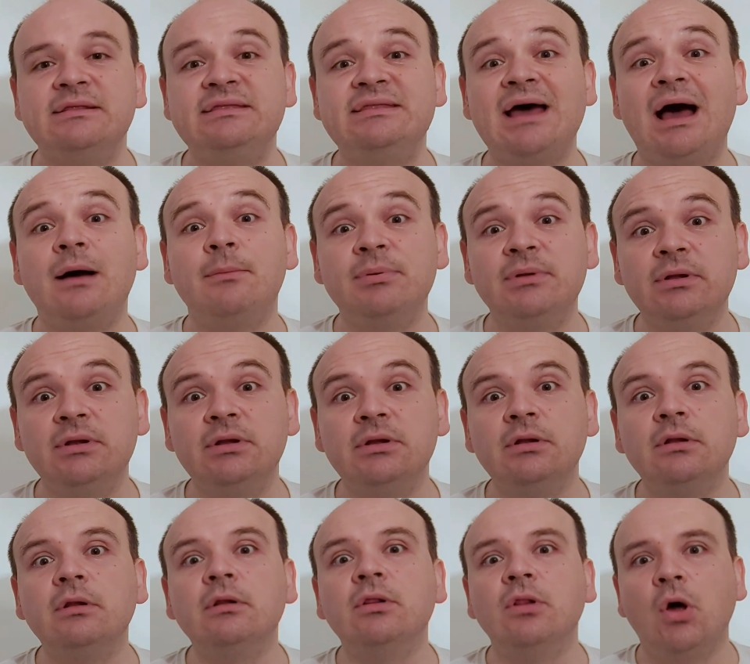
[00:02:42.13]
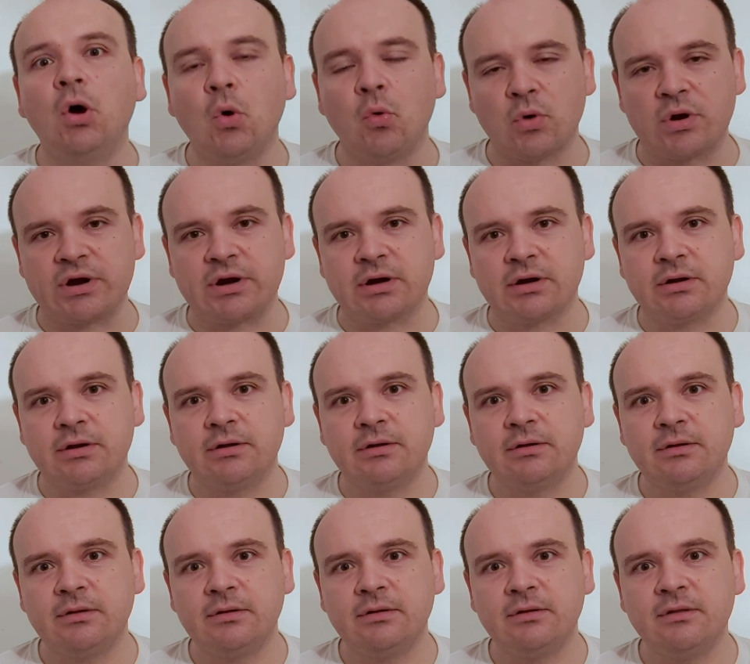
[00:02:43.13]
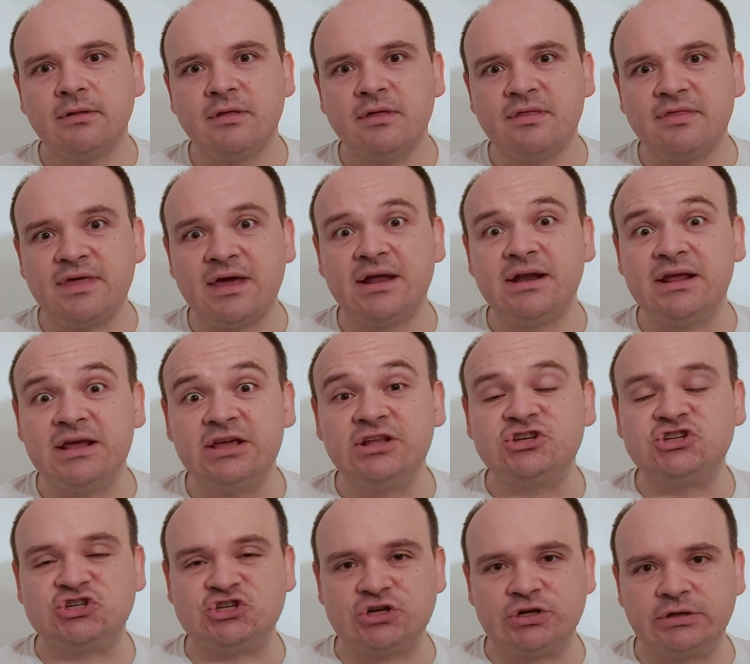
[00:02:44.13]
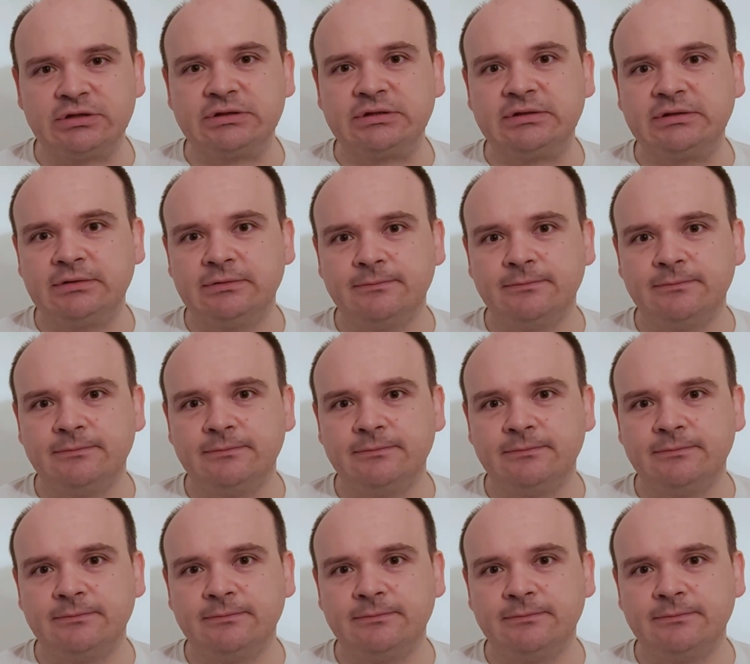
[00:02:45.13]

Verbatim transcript: double lower than it should,